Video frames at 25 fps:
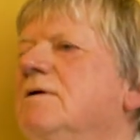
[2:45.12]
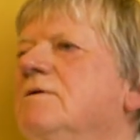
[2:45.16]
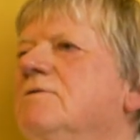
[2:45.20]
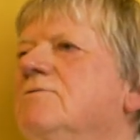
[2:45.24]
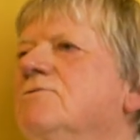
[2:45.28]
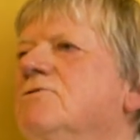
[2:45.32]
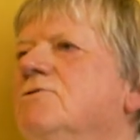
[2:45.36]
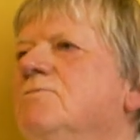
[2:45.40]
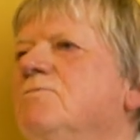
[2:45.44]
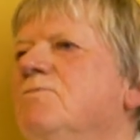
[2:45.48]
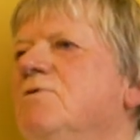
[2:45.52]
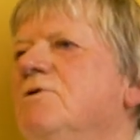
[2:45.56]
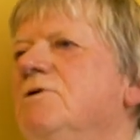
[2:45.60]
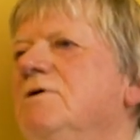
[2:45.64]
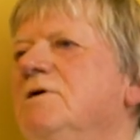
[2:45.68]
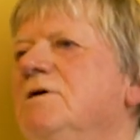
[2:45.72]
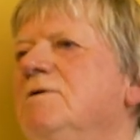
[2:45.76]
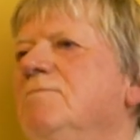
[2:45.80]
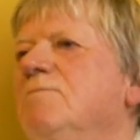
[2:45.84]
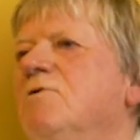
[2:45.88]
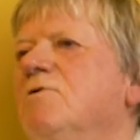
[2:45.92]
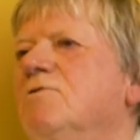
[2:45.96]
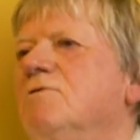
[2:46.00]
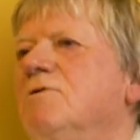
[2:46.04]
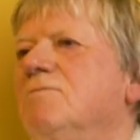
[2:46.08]

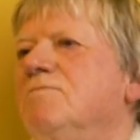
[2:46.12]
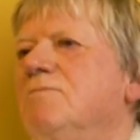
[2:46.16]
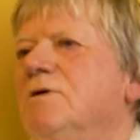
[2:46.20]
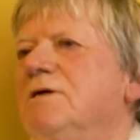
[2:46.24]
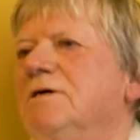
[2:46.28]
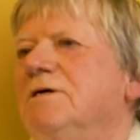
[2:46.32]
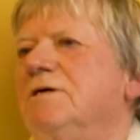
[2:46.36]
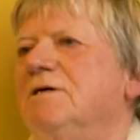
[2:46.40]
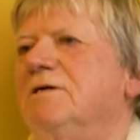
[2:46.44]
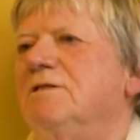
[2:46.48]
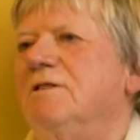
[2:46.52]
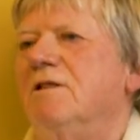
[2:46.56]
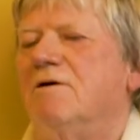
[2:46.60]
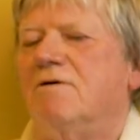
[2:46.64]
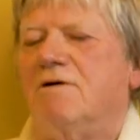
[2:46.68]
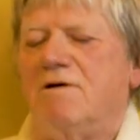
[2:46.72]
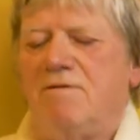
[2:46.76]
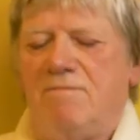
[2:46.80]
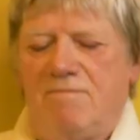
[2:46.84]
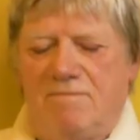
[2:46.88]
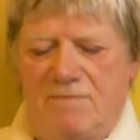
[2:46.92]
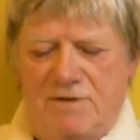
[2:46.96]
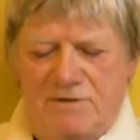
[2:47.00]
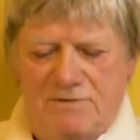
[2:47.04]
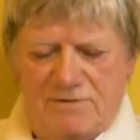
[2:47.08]
supreme or complete
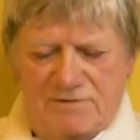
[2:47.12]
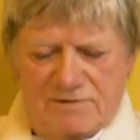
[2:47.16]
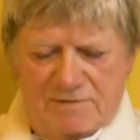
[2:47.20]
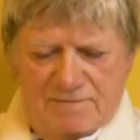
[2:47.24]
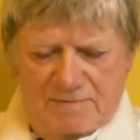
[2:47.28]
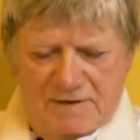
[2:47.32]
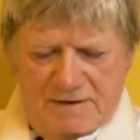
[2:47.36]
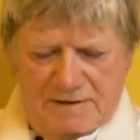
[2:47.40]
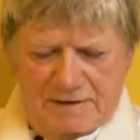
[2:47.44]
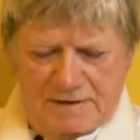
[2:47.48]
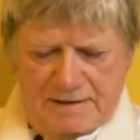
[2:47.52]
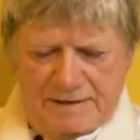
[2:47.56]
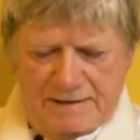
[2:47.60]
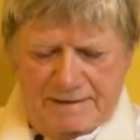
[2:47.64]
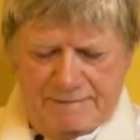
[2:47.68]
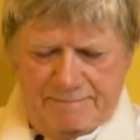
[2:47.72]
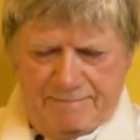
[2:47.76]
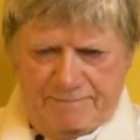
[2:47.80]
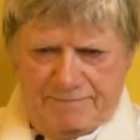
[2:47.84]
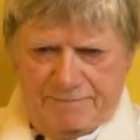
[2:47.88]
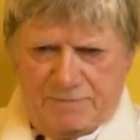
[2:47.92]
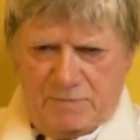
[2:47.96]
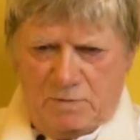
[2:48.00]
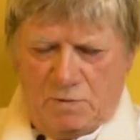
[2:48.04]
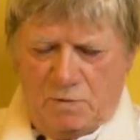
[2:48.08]
enlightenment,
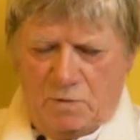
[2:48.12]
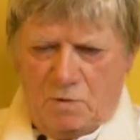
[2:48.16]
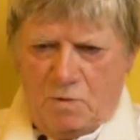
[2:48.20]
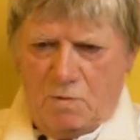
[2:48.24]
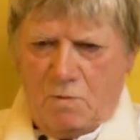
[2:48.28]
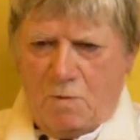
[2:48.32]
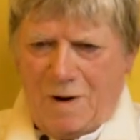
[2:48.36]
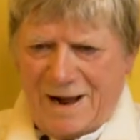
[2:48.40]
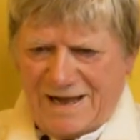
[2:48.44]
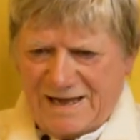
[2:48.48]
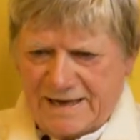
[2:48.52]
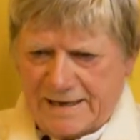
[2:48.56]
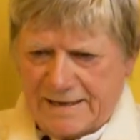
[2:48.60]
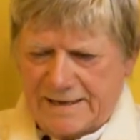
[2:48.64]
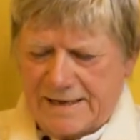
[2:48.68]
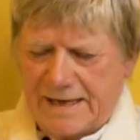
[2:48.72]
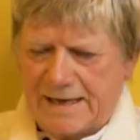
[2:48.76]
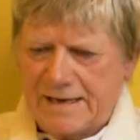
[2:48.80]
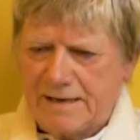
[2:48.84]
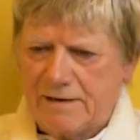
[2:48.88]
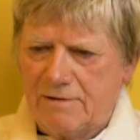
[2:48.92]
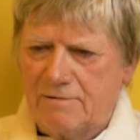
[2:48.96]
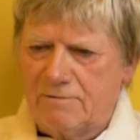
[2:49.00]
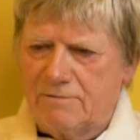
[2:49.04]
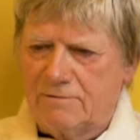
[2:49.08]
or
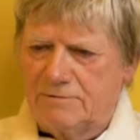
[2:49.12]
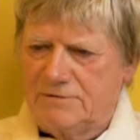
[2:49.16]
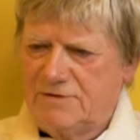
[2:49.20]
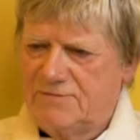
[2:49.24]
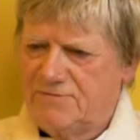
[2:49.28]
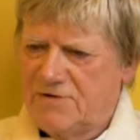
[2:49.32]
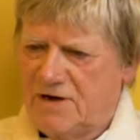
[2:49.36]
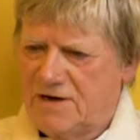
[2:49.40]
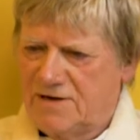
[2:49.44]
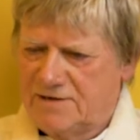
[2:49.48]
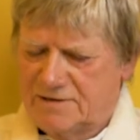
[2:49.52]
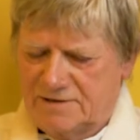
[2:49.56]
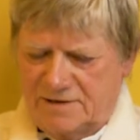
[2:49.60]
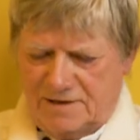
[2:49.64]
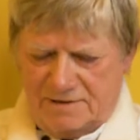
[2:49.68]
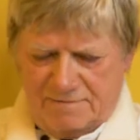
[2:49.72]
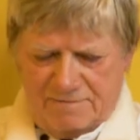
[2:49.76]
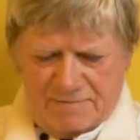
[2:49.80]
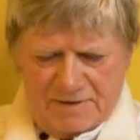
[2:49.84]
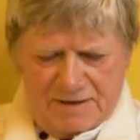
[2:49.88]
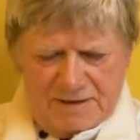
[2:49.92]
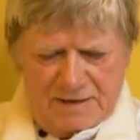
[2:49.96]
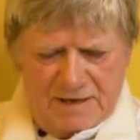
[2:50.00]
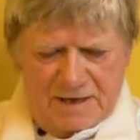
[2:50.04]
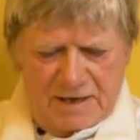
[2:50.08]
awakening or nirvana.
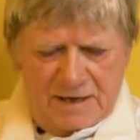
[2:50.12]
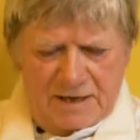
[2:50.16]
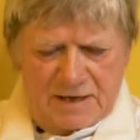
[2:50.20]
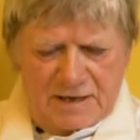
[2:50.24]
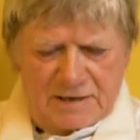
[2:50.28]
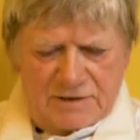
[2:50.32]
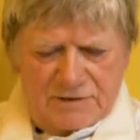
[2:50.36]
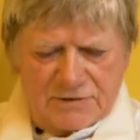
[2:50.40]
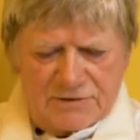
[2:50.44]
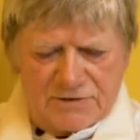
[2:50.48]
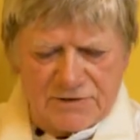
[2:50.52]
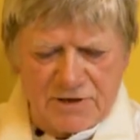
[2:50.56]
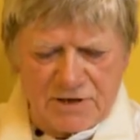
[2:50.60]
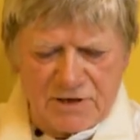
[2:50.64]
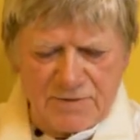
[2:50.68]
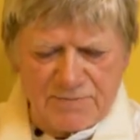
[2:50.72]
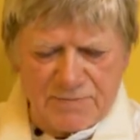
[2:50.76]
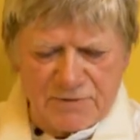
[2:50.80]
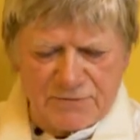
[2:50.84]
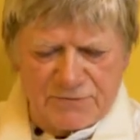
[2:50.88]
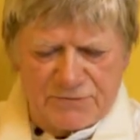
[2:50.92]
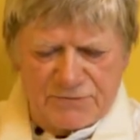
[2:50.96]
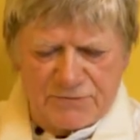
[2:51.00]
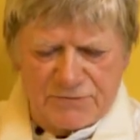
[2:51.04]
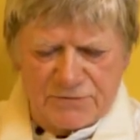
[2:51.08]
So
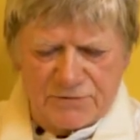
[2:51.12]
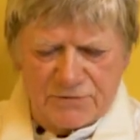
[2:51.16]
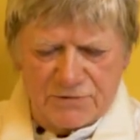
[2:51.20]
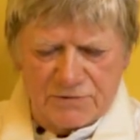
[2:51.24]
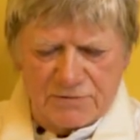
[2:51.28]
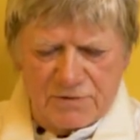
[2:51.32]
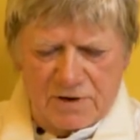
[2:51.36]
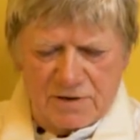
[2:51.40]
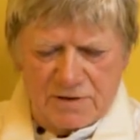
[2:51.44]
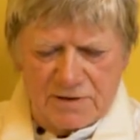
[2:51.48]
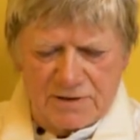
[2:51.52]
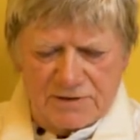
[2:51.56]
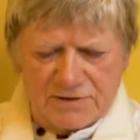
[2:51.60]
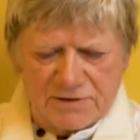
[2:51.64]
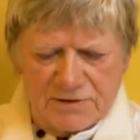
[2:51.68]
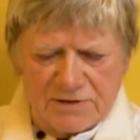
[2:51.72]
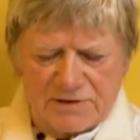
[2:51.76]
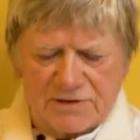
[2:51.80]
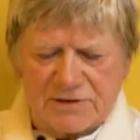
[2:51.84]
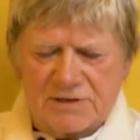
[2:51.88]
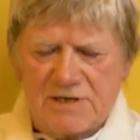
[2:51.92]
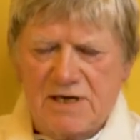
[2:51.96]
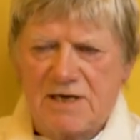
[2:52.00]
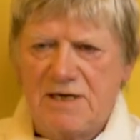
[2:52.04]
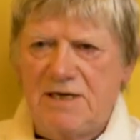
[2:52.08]
before I
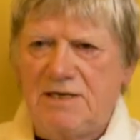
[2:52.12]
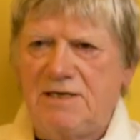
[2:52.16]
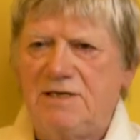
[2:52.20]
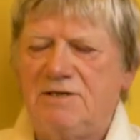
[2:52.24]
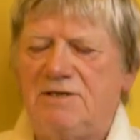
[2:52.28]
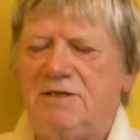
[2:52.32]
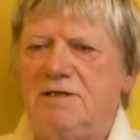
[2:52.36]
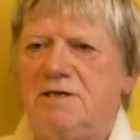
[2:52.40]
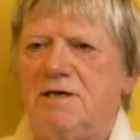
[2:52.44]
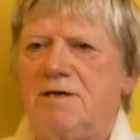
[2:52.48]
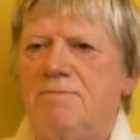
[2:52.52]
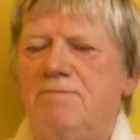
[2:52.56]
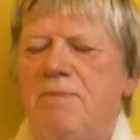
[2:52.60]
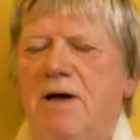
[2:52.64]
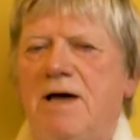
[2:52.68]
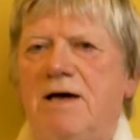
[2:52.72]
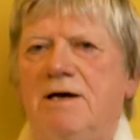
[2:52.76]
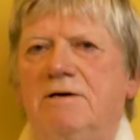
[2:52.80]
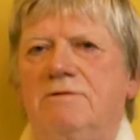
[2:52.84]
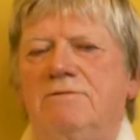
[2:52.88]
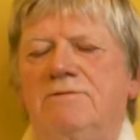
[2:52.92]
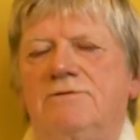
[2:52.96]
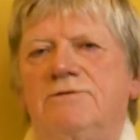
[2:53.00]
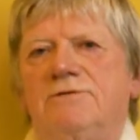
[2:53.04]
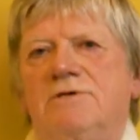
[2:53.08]
say anything
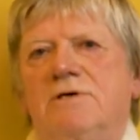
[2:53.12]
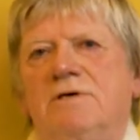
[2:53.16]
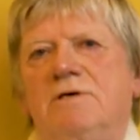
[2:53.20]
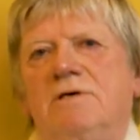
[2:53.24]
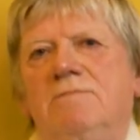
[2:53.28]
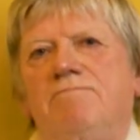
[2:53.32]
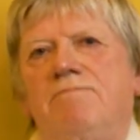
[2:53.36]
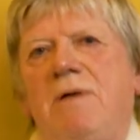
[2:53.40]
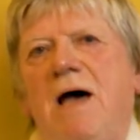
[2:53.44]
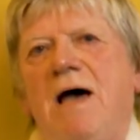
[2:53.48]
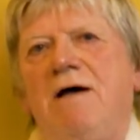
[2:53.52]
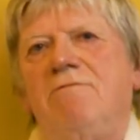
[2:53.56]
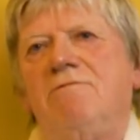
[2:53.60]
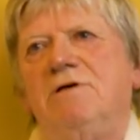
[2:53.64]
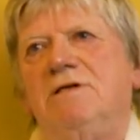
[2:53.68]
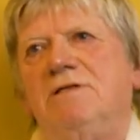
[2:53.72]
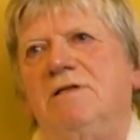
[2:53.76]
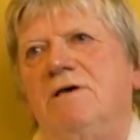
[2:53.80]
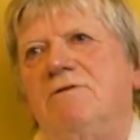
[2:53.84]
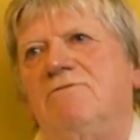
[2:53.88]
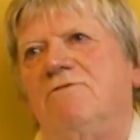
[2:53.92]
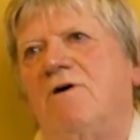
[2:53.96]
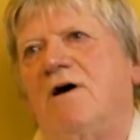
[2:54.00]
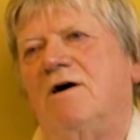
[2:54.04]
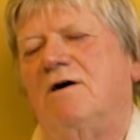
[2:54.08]
about
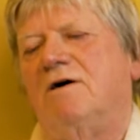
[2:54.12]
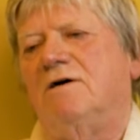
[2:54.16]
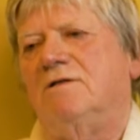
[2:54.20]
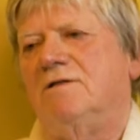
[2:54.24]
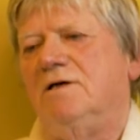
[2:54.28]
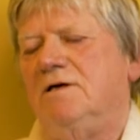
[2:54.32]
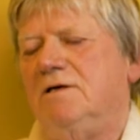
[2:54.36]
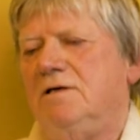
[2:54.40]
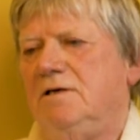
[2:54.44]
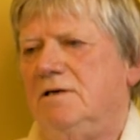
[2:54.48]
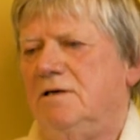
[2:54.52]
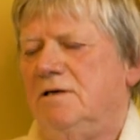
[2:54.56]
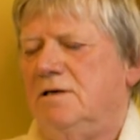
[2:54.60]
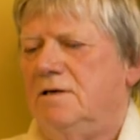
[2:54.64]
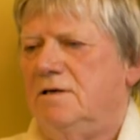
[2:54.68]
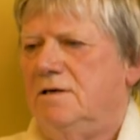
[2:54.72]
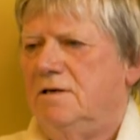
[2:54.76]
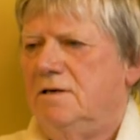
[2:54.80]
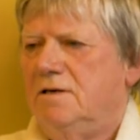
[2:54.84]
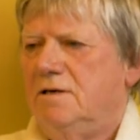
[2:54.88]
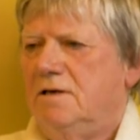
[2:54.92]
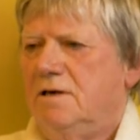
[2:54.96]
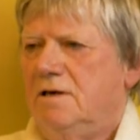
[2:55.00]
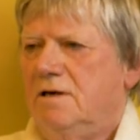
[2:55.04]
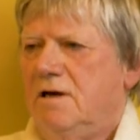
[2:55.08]
parinirvana,
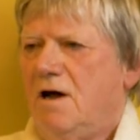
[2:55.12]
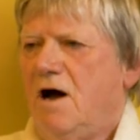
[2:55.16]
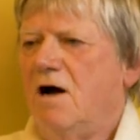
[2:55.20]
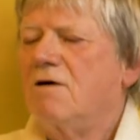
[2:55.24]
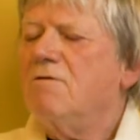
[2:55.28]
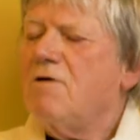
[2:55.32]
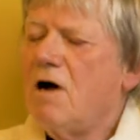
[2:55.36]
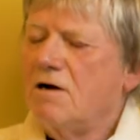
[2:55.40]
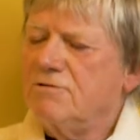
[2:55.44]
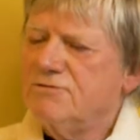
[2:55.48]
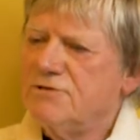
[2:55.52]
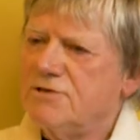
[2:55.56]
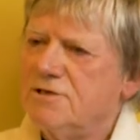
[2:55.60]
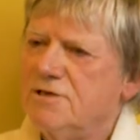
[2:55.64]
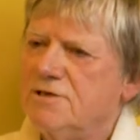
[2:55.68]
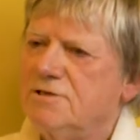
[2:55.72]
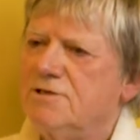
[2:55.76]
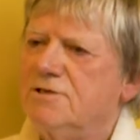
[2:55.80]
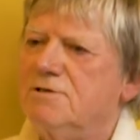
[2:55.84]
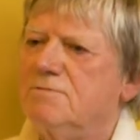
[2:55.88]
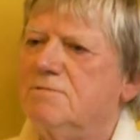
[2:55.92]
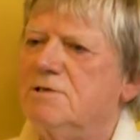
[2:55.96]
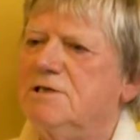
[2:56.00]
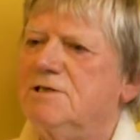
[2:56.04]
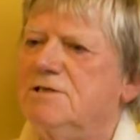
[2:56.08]
I'll stick
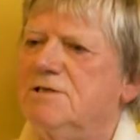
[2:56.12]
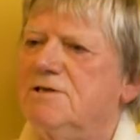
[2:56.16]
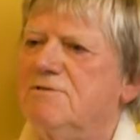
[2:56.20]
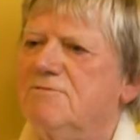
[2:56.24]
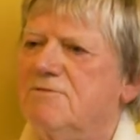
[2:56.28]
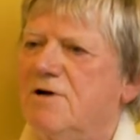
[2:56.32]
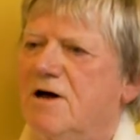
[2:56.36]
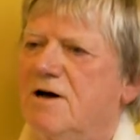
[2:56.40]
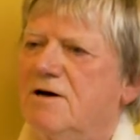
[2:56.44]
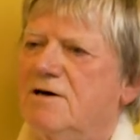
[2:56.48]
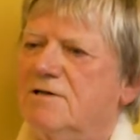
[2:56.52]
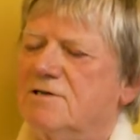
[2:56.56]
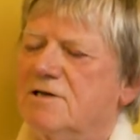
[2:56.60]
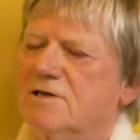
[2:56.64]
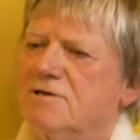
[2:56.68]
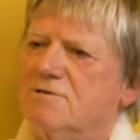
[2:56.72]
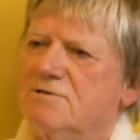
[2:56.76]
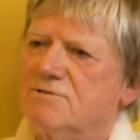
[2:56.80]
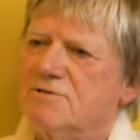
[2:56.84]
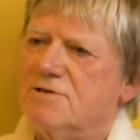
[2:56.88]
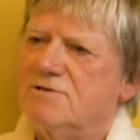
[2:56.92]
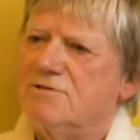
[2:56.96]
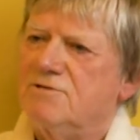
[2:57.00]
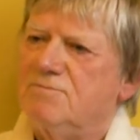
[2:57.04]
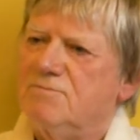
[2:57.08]
to the word nirvana
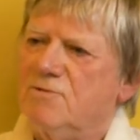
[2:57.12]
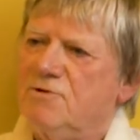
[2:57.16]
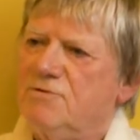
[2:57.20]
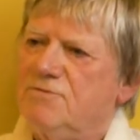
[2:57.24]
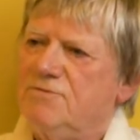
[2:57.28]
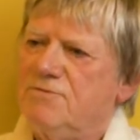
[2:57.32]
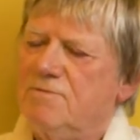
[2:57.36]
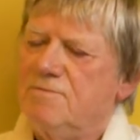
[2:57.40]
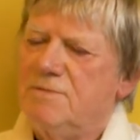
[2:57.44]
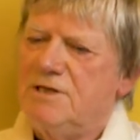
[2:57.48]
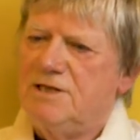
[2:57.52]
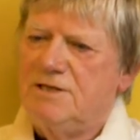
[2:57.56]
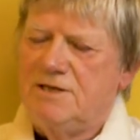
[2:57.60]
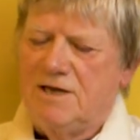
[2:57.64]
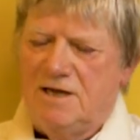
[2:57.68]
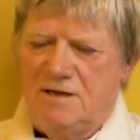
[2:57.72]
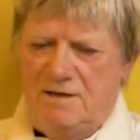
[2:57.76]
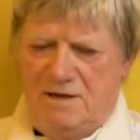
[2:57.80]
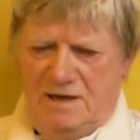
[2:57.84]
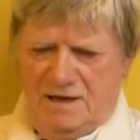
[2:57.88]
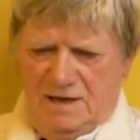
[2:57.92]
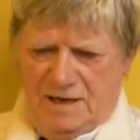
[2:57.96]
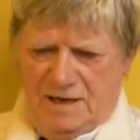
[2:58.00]
because it's more familiar.